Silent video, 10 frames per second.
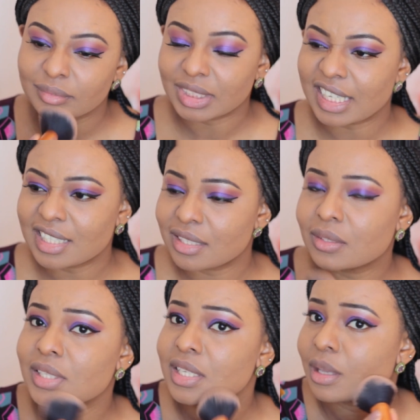I can
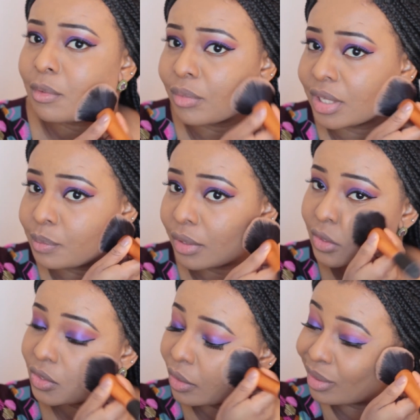still see some of my
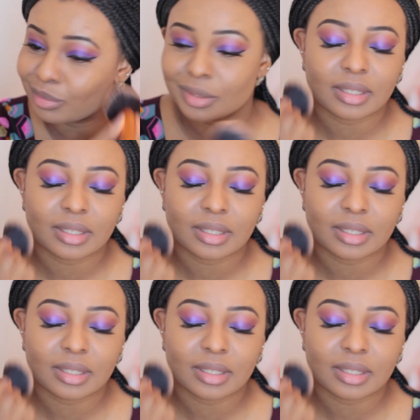spots showing, but